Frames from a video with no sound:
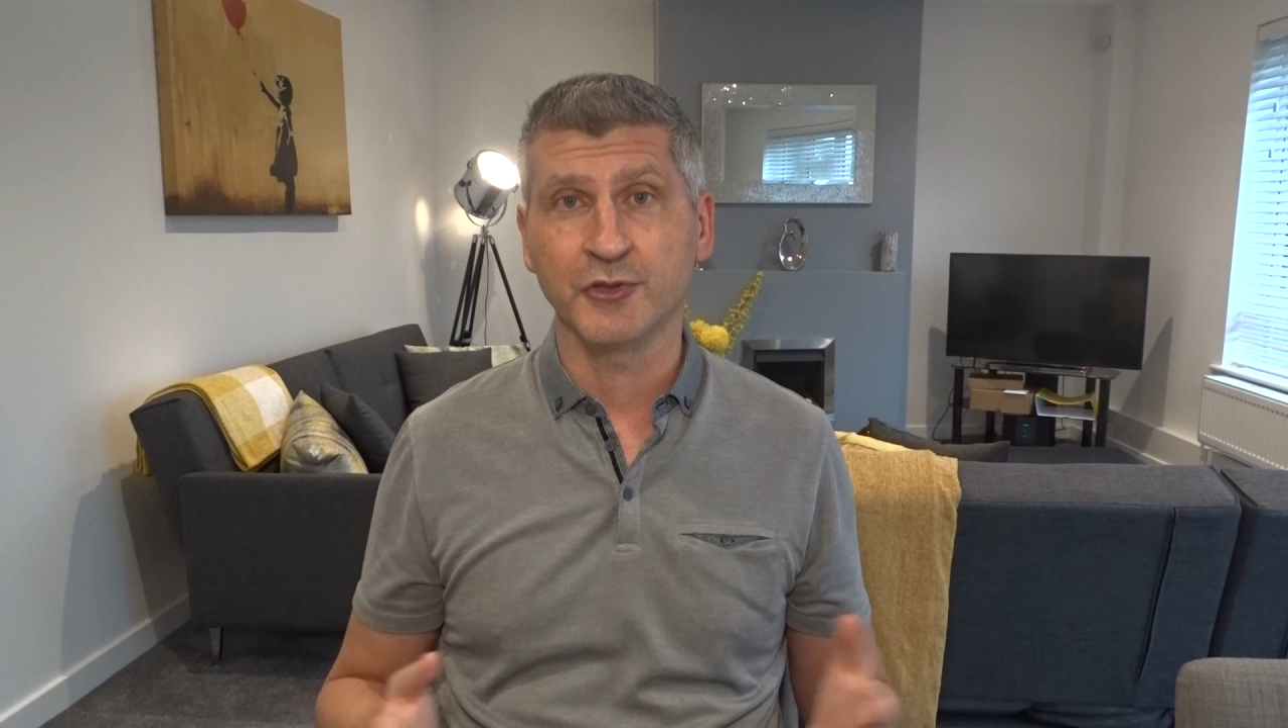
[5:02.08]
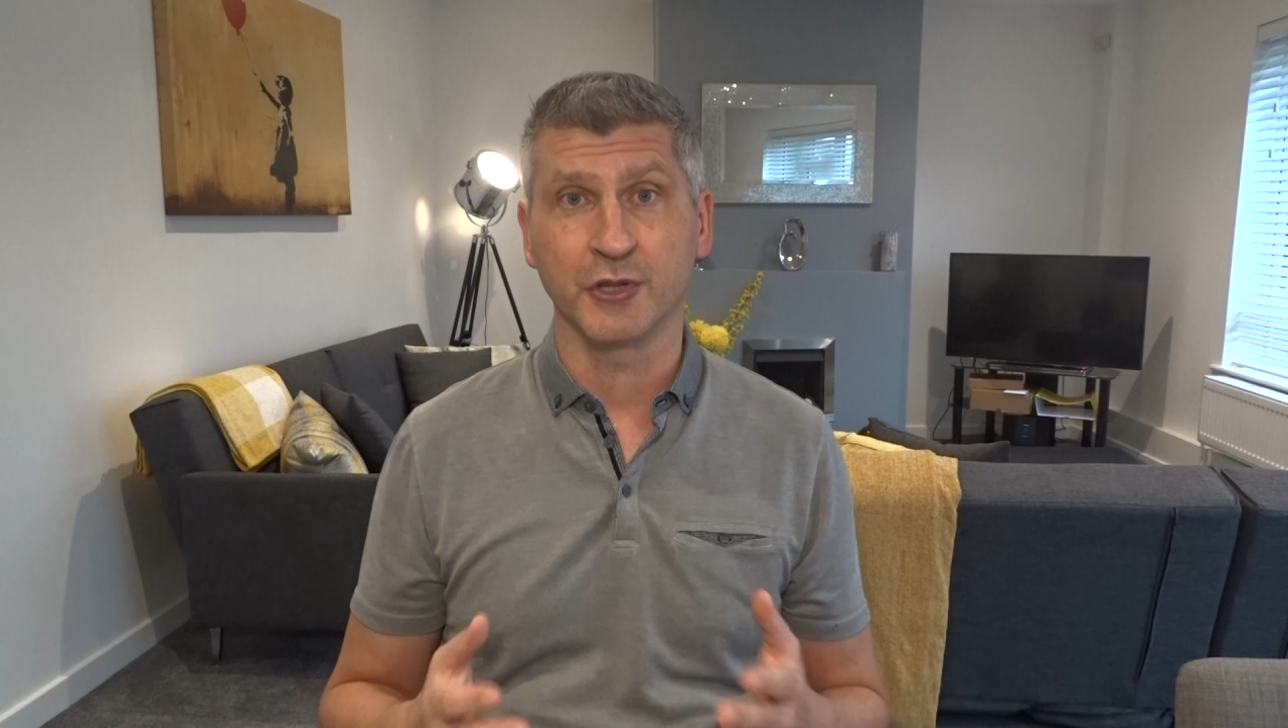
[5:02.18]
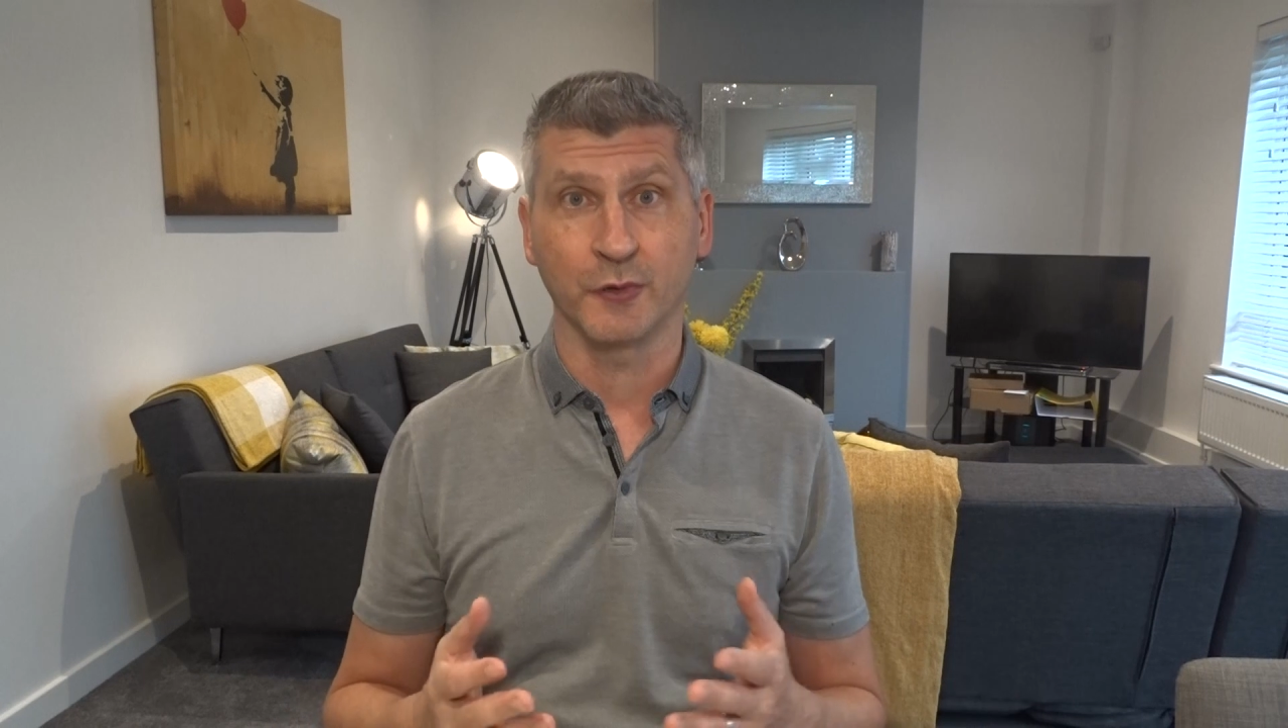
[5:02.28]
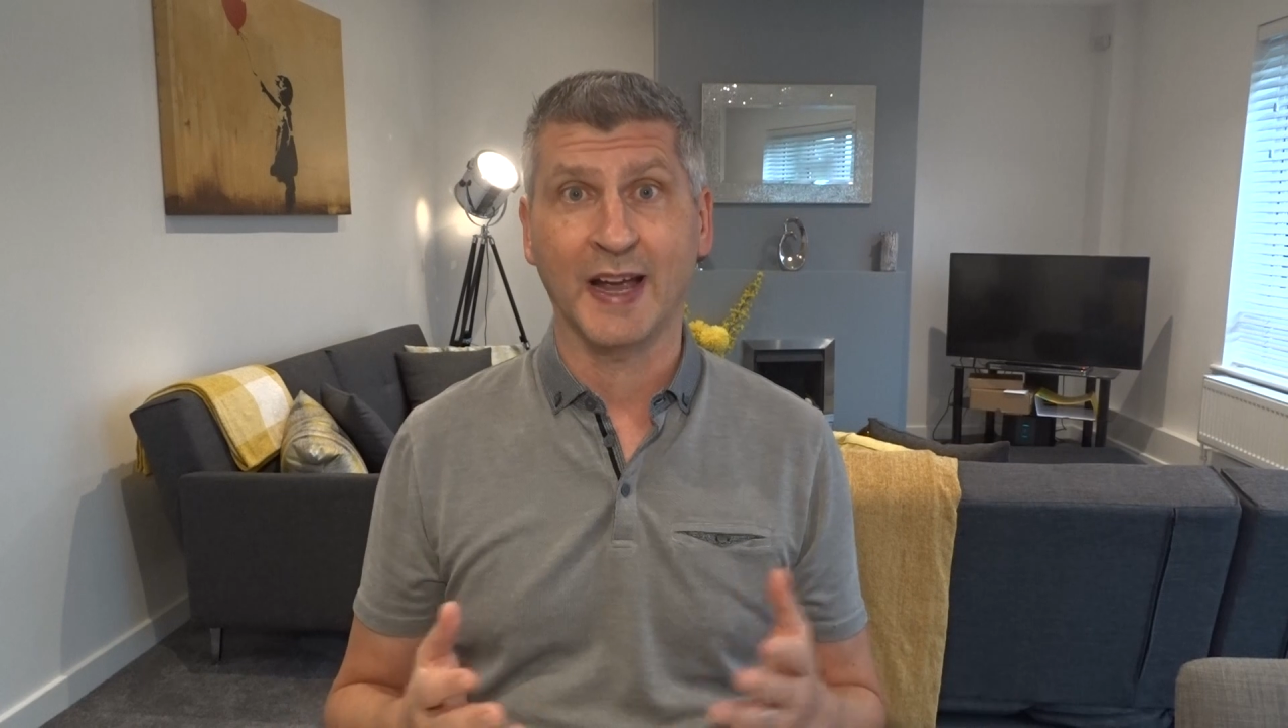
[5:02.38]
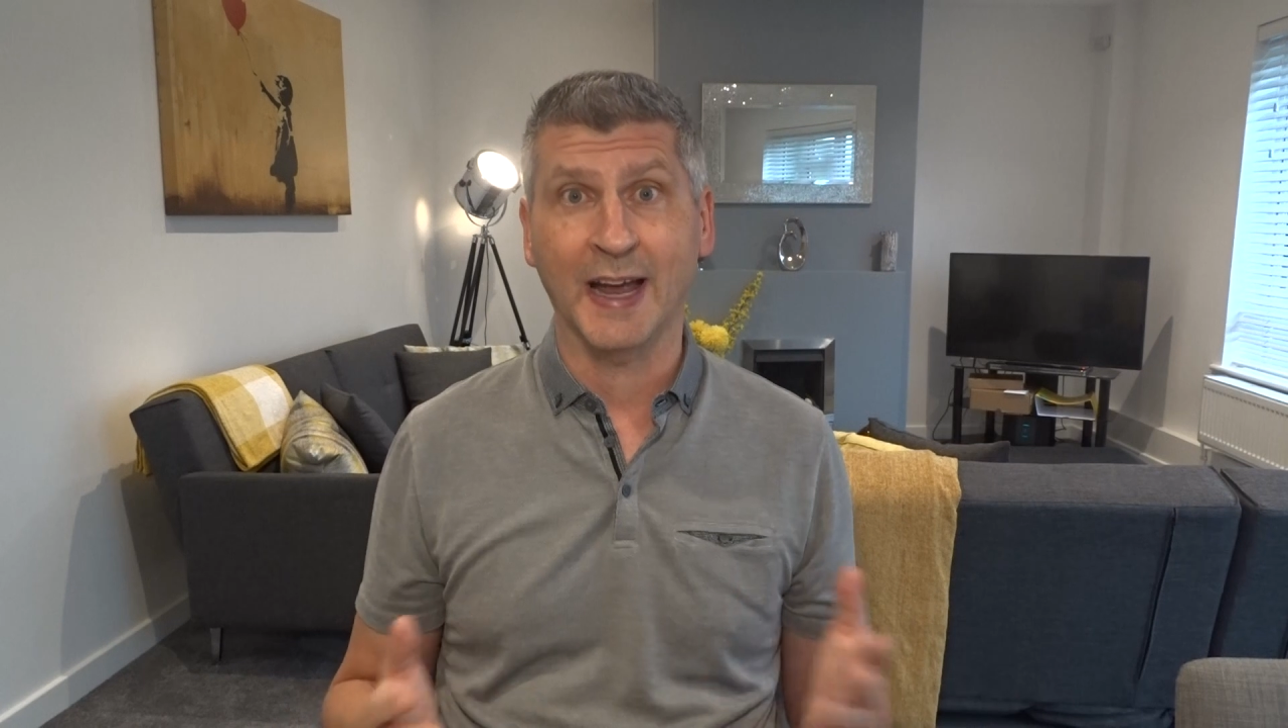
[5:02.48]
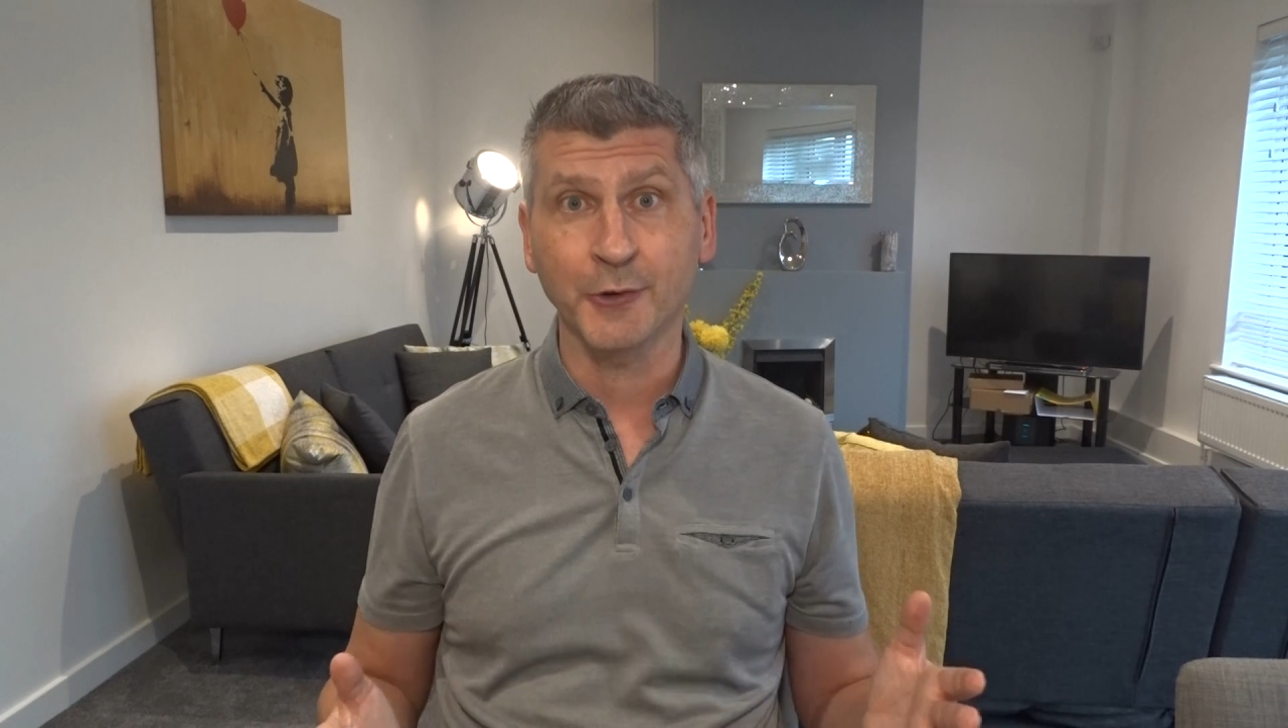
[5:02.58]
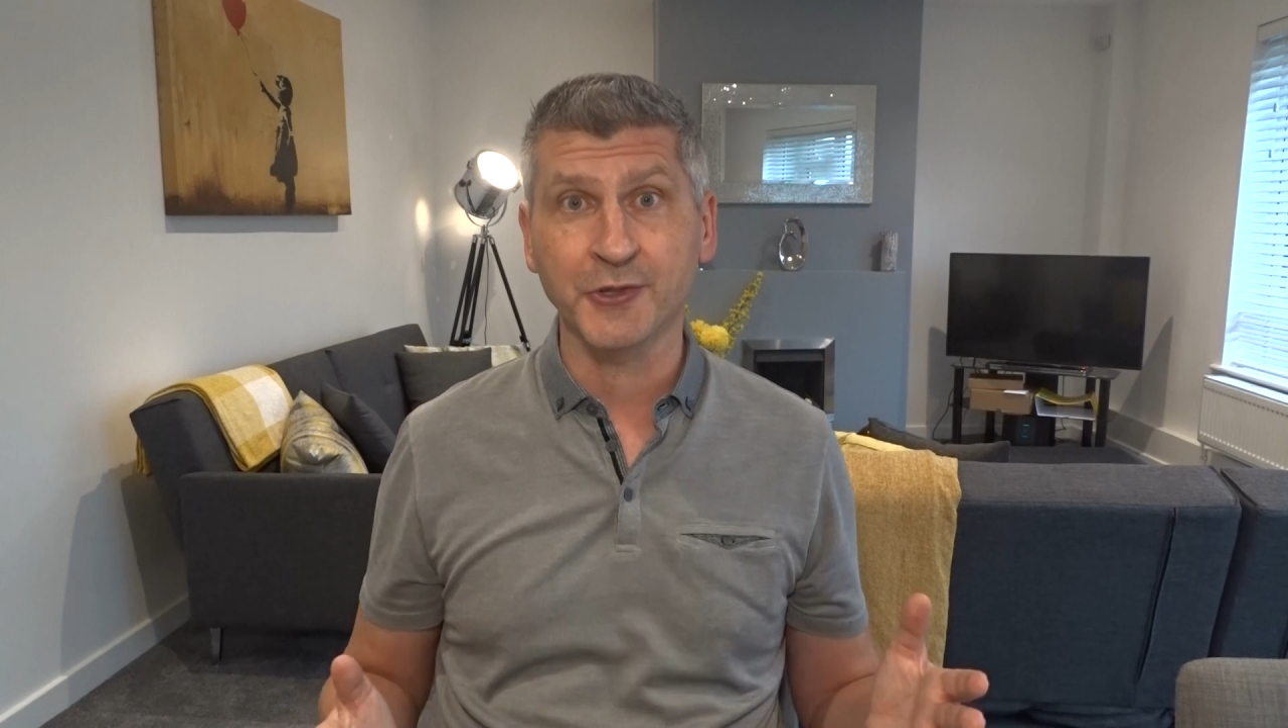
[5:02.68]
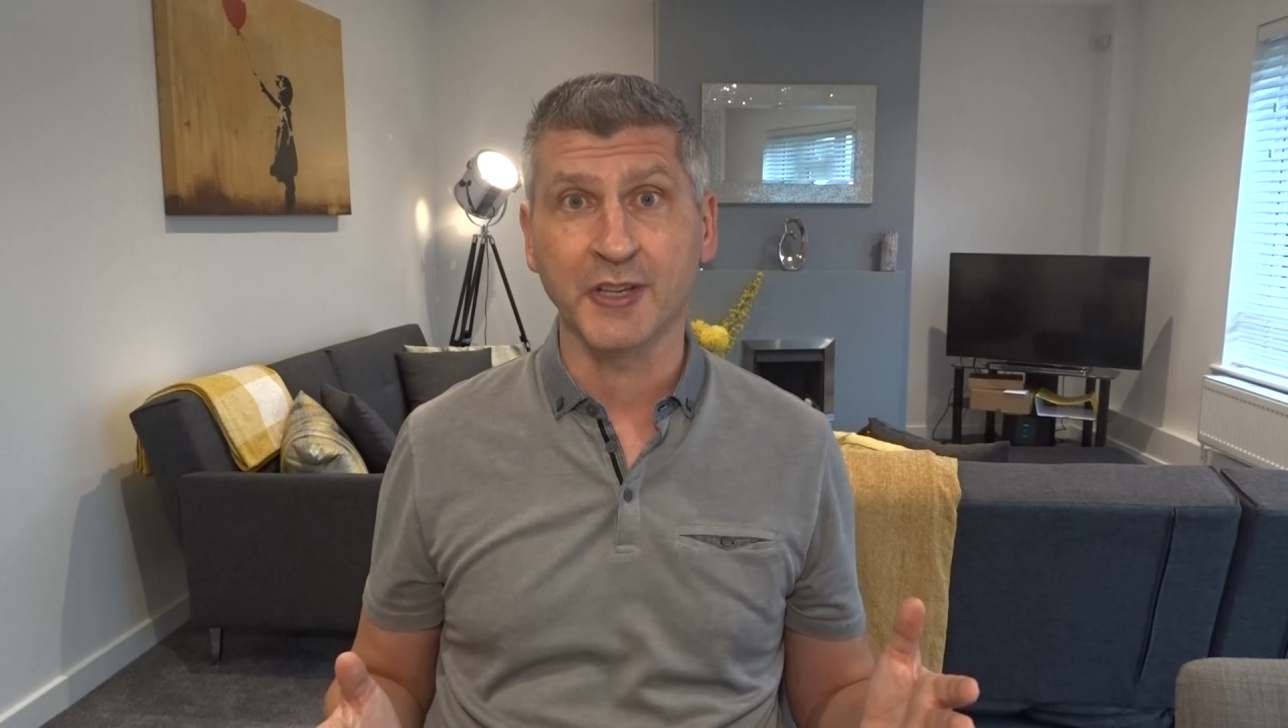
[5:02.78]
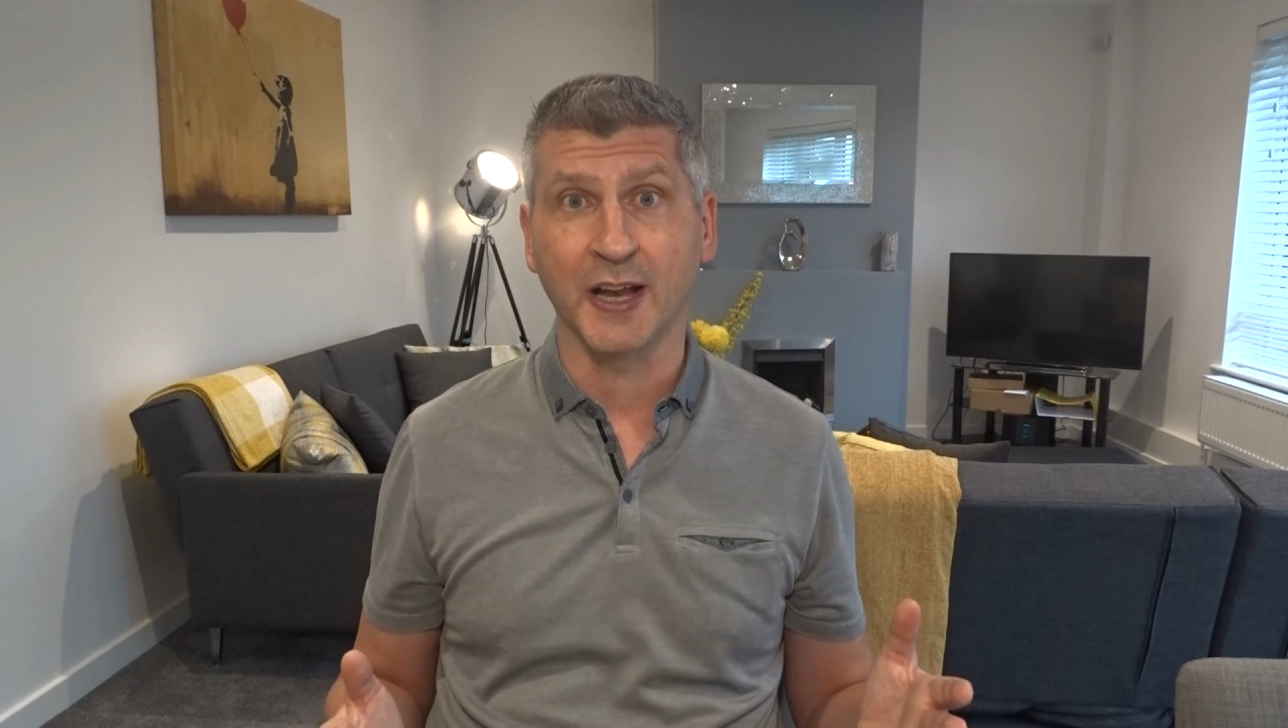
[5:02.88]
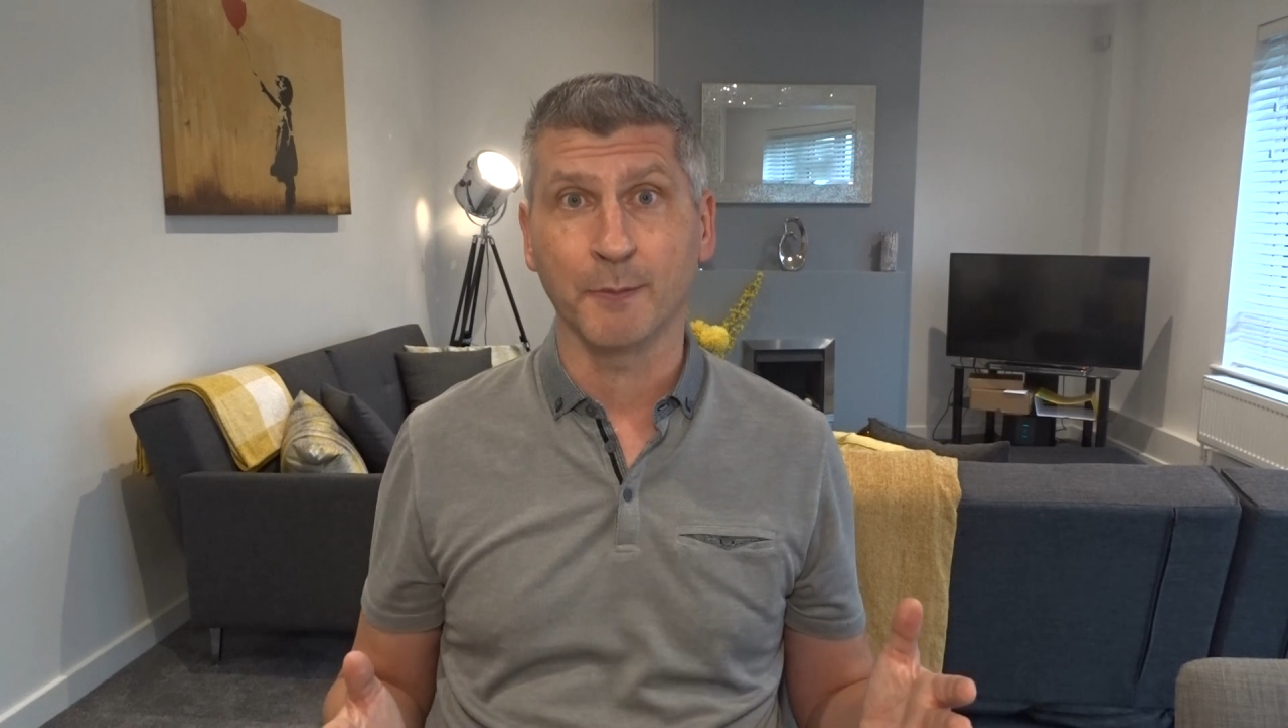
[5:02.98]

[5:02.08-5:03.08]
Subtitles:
to a house now,